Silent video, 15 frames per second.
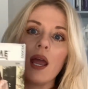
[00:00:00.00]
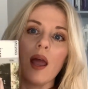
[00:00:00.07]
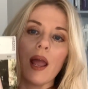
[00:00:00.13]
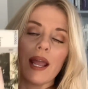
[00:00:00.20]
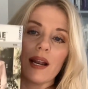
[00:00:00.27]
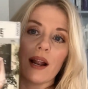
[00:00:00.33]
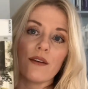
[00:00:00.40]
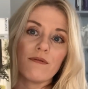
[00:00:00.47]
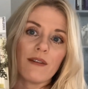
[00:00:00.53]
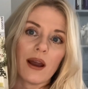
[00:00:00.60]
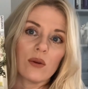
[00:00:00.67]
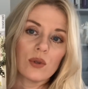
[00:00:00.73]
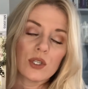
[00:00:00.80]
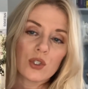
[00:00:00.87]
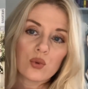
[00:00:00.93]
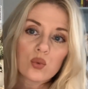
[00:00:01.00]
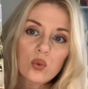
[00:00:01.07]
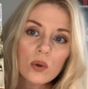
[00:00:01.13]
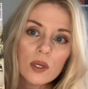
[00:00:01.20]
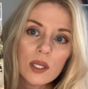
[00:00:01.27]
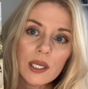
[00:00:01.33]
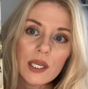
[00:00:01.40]
And I found this
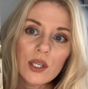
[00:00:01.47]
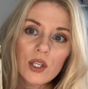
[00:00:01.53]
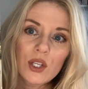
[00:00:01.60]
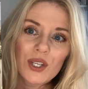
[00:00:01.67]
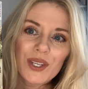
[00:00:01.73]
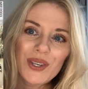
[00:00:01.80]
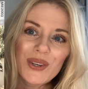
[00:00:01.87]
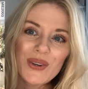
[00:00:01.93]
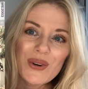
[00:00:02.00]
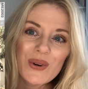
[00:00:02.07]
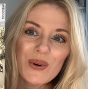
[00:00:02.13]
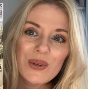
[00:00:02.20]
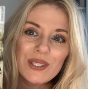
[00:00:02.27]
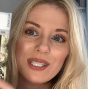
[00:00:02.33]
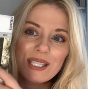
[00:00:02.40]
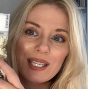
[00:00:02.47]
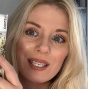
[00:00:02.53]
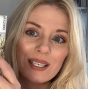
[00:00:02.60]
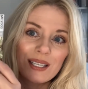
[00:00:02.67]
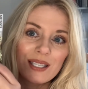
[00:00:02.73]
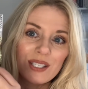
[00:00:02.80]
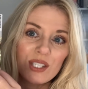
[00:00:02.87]
really cute
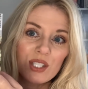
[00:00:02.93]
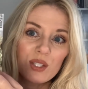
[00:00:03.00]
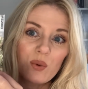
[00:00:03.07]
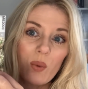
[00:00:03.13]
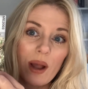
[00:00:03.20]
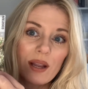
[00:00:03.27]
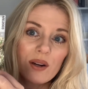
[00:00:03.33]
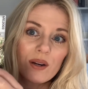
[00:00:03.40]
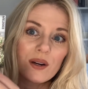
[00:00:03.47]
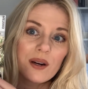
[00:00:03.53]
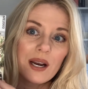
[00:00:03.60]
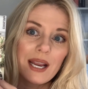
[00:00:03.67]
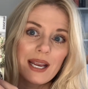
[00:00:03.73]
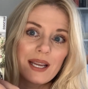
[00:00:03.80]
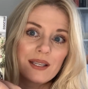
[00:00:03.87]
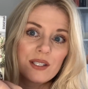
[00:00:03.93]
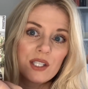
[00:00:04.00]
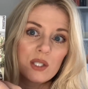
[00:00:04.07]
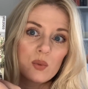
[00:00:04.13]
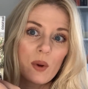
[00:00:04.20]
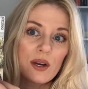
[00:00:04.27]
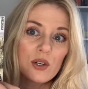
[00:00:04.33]
sweater and
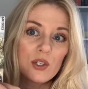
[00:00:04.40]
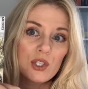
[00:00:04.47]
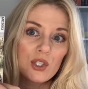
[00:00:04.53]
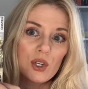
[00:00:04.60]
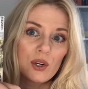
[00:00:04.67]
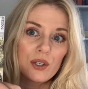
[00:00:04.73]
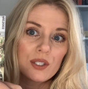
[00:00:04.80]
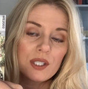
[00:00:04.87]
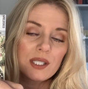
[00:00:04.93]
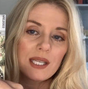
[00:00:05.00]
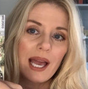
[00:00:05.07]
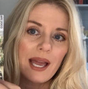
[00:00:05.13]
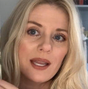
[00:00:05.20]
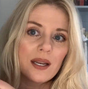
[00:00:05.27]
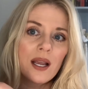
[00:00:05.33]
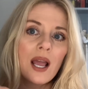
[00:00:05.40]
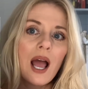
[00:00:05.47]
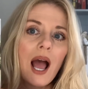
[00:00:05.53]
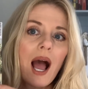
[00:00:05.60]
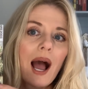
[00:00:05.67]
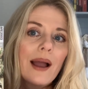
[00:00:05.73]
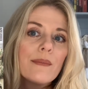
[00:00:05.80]
sweater skirt set.
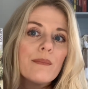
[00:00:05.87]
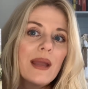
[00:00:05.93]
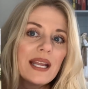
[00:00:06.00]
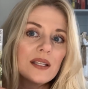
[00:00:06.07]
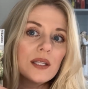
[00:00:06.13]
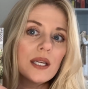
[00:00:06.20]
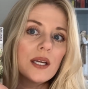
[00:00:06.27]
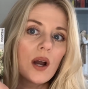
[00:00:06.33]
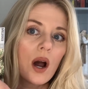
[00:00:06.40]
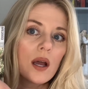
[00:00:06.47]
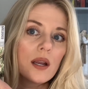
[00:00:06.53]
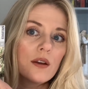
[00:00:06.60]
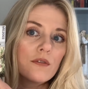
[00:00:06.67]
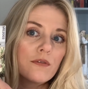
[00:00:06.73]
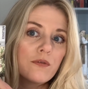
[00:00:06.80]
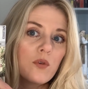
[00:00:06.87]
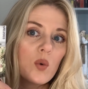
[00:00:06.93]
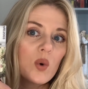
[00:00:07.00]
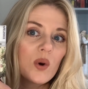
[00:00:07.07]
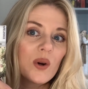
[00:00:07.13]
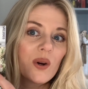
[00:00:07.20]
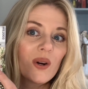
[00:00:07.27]
I mainly got it
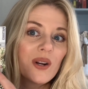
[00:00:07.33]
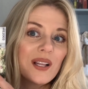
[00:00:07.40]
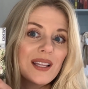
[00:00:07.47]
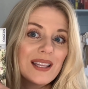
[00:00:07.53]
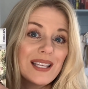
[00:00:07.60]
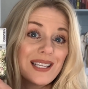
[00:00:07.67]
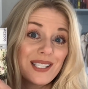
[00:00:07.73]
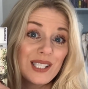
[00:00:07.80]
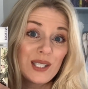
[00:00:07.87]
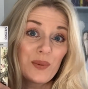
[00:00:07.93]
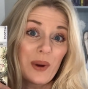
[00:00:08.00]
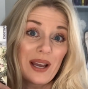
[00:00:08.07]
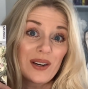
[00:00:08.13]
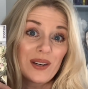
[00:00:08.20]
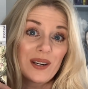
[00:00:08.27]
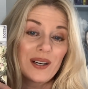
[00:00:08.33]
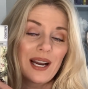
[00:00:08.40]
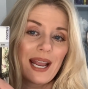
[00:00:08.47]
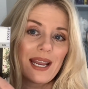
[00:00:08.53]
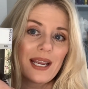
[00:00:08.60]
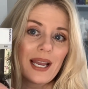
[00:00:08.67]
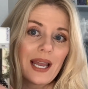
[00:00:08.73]
for this sweater,
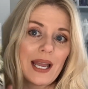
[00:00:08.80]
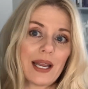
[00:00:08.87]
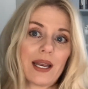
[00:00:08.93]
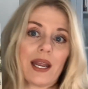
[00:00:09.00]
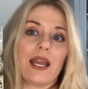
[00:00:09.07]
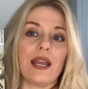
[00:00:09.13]
and